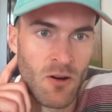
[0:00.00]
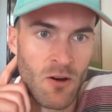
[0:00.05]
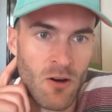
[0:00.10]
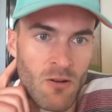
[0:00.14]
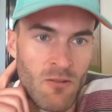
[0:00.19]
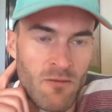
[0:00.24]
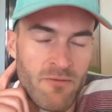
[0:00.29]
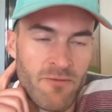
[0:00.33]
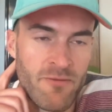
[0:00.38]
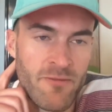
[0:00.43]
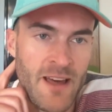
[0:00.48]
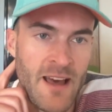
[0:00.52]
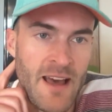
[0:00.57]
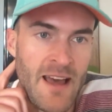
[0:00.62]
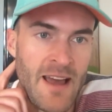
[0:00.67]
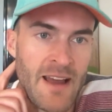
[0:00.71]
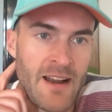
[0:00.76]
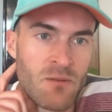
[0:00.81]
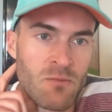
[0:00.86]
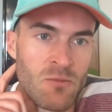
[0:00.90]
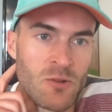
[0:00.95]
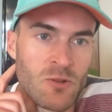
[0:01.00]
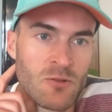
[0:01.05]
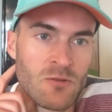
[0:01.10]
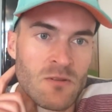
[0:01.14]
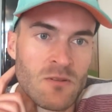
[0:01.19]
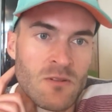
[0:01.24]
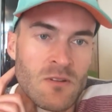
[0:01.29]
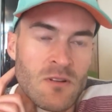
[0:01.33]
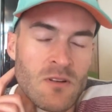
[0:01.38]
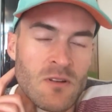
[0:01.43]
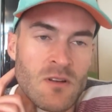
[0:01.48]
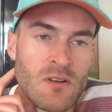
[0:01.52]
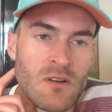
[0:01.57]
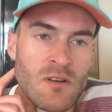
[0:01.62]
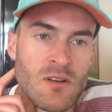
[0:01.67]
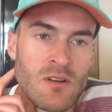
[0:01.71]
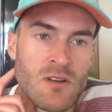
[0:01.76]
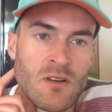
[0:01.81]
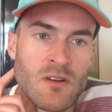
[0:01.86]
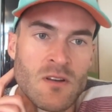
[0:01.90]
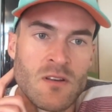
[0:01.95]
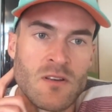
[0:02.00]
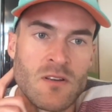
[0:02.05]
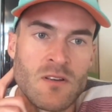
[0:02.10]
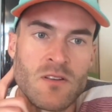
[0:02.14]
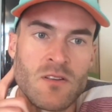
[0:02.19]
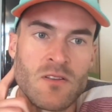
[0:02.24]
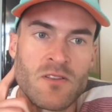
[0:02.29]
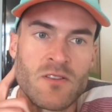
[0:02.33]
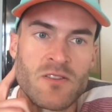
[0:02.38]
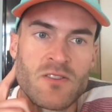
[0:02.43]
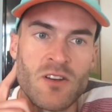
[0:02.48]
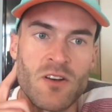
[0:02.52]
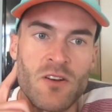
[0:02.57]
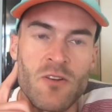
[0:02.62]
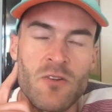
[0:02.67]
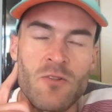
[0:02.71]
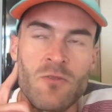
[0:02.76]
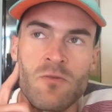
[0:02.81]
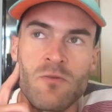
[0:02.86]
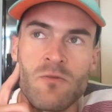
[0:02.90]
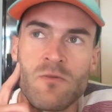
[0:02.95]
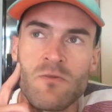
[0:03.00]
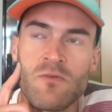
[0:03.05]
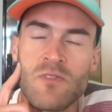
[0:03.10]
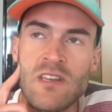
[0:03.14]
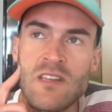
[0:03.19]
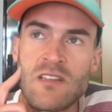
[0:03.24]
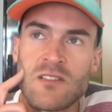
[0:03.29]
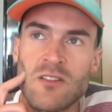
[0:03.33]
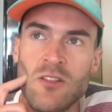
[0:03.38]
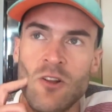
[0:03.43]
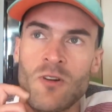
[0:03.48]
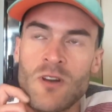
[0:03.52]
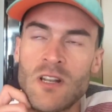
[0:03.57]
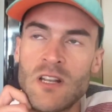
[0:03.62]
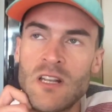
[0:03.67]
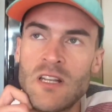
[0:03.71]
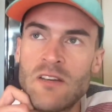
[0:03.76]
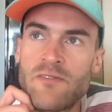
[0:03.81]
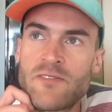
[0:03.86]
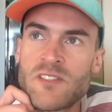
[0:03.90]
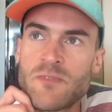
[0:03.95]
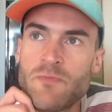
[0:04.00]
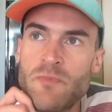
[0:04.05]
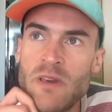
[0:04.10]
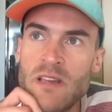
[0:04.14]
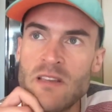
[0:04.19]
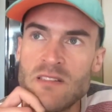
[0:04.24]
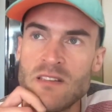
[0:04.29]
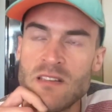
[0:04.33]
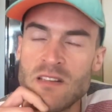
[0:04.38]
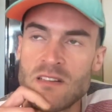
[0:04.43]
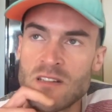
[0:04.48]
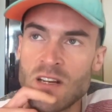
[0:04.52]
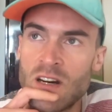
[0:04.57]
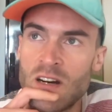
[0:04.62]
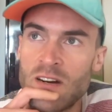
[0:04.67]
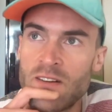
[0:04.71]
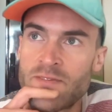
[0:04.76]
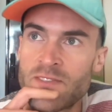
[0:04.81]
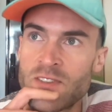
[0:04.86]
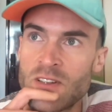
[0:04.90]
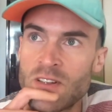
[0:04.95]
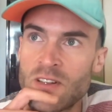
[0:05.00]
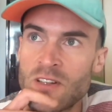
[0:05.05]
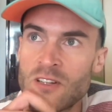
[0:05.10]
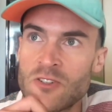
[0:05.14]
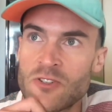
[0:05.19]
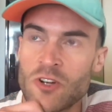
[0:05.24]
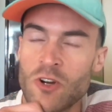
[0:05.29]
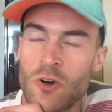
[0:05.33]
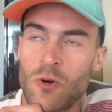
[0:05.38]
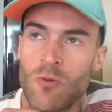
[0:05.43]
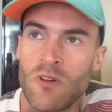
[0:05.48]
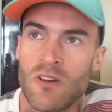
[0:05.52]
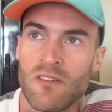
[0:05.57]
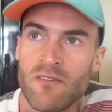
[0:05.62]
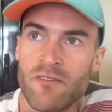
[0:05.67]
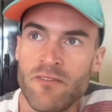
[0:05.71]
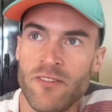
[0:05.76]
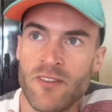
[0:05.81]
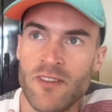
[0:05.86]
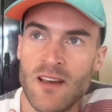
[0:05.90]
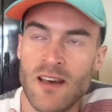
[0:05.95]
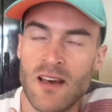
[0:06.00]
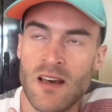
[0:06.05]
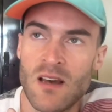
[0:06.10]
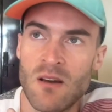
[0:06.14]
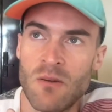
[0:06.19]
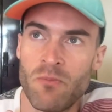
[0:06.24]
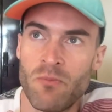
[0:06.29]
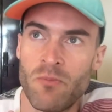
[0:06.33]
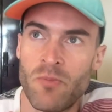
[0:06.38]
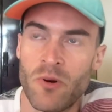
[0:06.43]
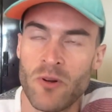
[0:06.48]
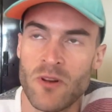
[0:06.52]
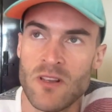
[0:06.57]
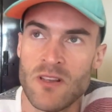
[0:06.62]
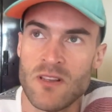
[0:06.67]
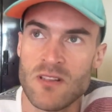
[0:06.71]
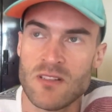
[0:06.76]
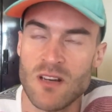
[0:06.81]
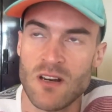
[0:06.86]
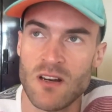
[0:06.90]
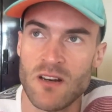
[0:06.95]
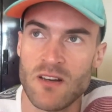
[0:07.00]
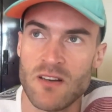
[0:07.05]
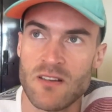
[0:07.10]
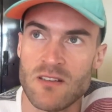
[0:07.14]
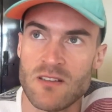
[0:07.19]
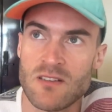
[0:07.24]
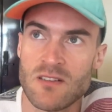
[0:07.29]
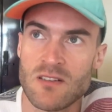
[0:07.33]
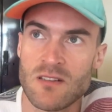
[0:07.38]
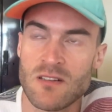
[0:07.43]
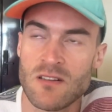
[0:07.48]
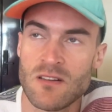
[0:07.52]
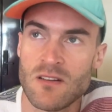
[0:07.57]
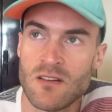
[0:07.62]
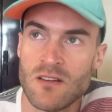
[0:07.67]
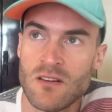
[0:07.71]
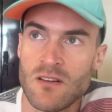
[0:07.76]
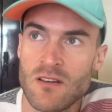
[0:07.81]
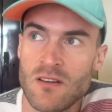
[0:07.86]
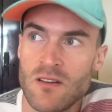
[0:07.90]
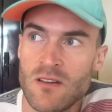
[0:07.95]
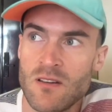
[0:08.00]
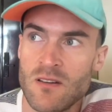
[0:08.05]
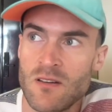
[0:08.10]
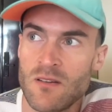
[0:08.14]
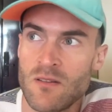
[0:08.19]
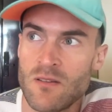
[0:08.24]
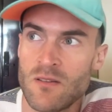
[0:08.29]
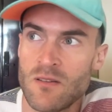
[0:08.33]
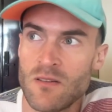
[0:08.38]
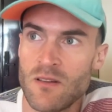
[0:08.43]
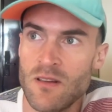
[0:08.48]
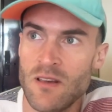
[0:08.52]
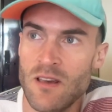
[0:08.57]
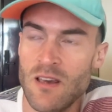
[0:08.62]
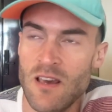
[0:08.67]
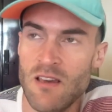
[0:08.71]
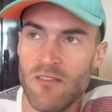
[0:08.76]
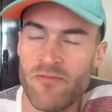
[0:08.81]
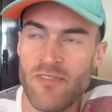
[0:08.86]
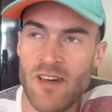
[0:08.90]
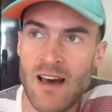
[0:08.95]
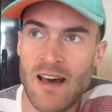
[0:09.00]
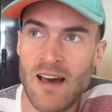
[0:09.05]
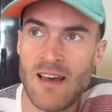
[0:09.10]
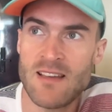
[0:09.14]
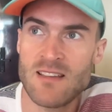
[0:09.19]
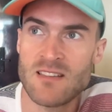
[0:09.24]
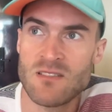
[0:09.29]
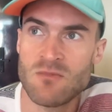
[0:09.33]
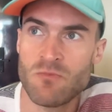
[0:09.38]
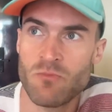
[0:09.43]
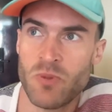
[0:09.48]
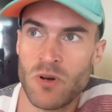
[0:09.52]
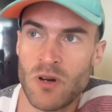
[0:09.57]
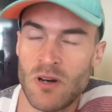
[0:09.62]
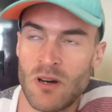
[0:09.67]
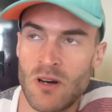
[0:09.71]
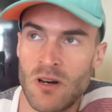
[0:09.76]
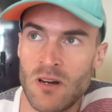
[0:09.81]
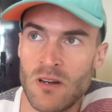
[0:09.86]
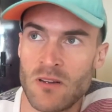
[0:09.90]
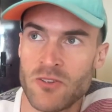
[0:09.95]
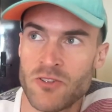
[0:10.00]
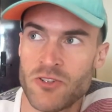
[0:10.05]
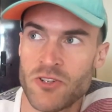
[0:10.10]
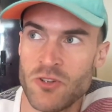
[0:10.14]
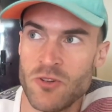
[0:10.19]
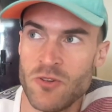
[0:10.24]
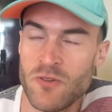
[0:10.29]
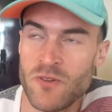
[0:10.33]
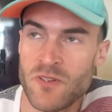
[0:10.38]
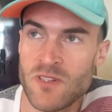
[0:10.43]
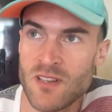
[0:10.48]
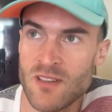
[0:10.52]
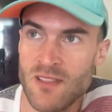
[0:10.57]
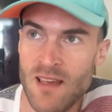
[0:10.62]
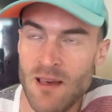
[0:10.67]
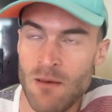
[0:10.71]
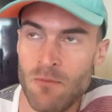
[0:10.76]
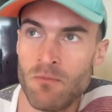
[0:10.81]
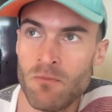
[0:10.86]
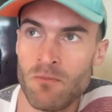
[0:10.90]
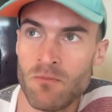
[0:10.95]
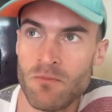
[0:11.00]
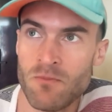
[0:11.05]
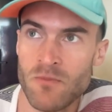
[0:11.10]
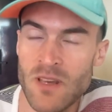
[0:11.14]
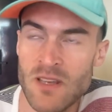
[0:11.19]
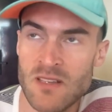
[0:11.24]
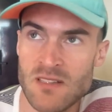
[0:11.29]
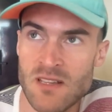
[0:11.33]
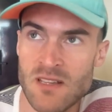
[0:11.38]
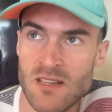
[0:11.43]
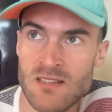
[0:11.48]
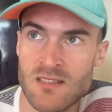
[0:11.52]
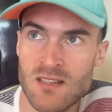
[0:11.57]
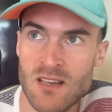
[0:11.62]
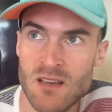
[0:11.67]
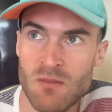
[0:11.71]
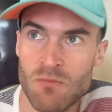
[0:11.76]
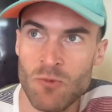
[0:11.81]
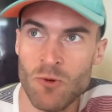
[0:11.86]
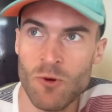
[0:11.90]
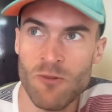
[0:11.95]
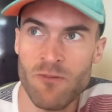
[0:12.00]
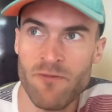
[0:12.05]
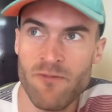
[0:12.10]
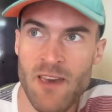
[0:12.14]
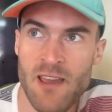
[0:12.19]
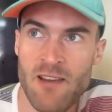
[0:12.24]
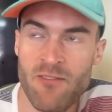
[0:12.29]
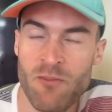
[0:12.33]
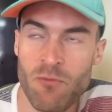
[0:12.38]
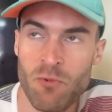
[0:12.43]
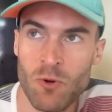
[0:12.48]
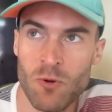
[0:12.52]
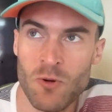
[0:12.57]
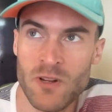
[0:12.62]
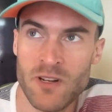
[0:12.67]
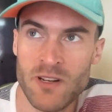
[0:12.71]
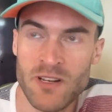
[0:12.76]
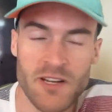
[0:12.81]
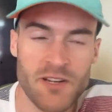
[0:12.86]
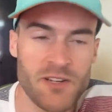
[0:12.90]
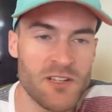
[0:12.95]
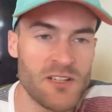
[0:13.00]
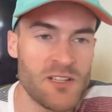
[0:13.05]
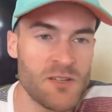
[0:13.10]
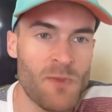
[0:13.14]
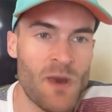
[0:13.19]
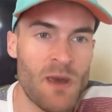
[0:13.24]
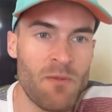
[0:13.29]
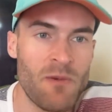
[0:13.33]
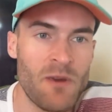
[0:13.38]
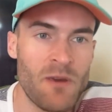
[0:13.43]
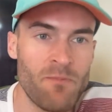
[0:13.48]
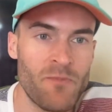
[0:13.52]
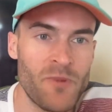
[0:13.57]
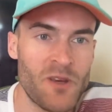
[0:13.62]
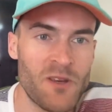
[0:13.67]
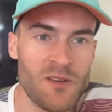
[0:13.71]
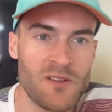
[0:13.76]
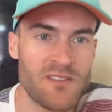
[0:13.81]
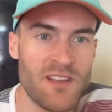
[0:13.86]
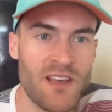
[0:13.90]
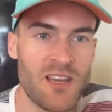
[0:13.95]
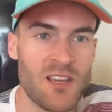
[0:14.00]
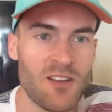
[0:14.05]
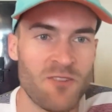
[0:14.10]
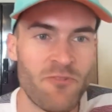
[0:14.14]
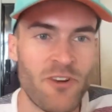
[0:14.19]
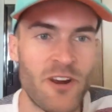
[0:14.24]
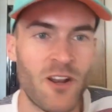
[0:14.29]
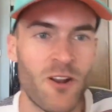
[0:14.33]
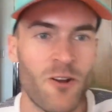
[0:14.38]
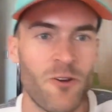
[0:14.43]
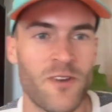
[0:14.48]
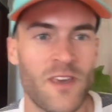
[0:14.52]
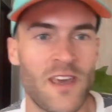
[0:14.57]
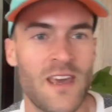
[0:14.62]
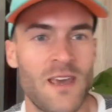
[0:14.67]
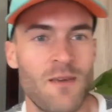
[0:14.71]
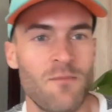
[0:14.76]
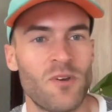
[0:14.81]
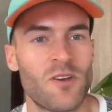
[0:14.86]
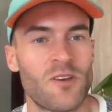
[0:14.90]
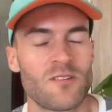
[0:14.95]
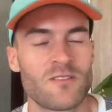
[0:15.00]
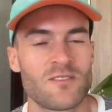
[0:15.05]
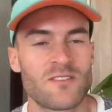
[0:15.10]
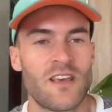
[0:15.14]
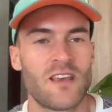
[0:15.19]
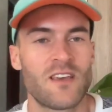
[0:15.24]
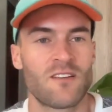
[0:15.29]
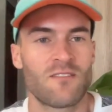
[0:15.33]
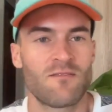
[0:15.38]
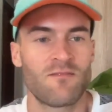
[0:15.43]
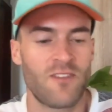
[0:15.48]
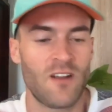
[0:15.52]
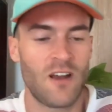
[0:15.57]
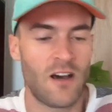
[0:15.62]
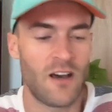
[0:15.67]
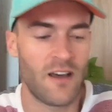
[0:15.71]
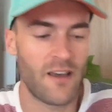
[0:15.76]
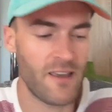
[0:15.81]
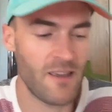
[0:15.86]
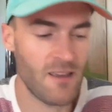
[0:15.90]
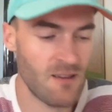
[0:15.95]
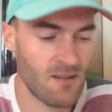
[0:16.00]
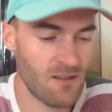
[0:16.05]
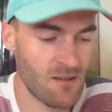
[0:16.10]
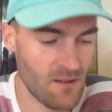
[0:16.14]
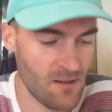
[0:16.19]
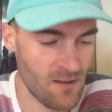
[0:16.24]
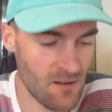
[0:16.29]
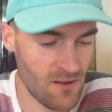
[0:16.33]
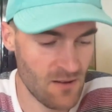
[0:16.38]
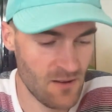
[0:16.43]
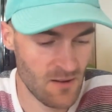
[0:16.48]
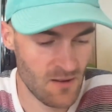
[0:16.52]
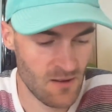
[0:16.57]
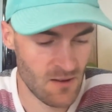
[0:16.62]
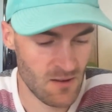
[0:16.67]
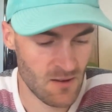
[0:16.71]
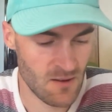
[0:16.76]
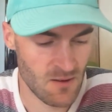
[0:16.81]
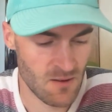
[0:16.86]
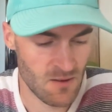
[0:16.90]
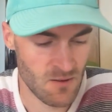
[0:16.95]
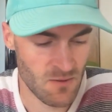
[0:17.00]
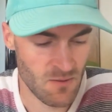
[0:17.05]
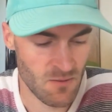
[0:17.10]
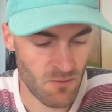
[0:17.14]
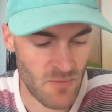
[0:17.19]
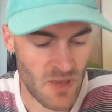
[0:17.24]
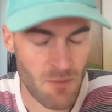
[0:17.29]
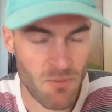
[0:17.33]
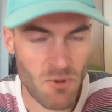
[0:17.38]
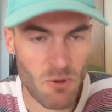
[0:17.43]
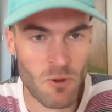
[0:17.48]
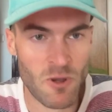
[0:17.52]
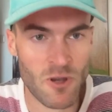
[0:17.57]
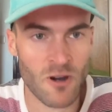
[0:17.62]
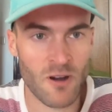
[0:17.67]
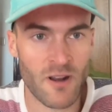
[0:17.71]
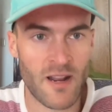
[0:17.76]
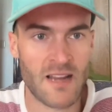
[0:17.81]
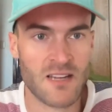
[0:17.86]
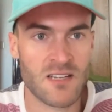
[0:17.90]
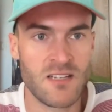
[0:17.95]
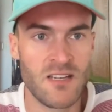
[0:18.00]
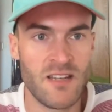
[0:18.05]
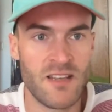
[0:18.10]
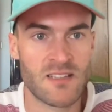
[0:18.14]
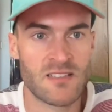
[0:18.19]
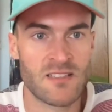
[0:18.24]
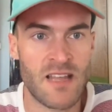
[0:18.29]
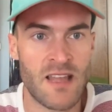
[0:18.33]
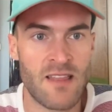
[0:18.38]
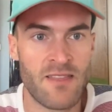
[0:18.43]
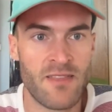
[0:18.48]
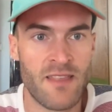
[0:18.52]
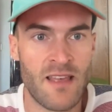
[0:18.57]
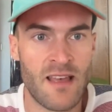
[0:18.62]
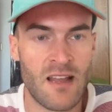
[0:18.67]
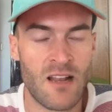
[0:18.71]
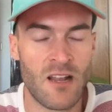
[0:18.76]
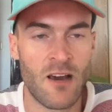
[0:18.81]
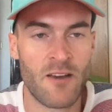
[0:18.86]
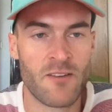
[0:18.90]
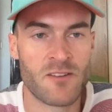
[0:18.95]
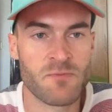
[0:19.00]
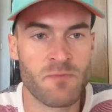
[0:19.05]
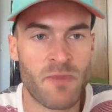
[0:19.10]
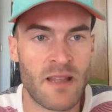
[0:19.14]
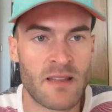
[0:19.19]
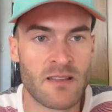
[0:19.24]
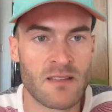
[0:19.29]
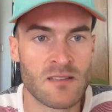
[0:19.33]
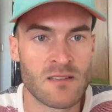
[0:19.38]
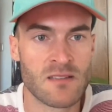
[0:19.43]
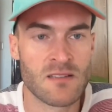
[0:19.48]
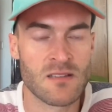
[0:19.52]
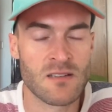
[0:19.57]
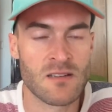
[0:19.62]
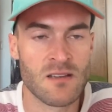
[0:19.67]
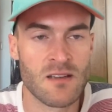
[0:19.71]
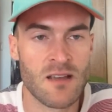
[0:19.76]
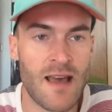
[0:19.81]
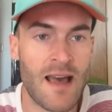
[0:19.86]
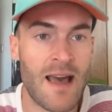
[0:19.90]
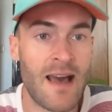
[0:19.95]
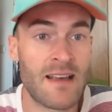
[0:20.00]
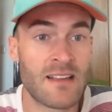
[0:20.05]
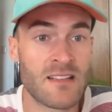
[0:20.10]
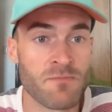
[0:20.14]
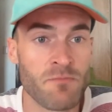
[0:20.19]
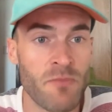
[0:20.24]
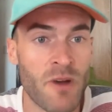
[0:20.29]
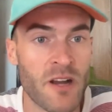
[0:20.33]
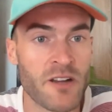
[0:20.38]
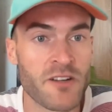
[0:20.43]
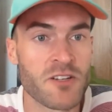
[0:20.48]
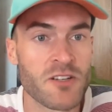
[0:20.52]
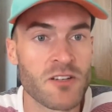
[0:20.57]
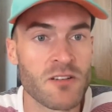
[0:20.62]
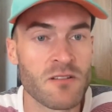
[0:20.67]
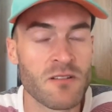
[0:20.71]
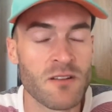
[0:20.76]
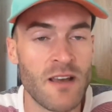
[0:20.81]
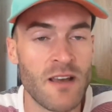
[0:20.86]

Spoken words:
of that animal? So these longer lived species, after controlling for their body size, if that is in part due to them existing in more favorable conditions, maybe because they can relocate, because they can fly, maybe we can't actually extend their lifespans as much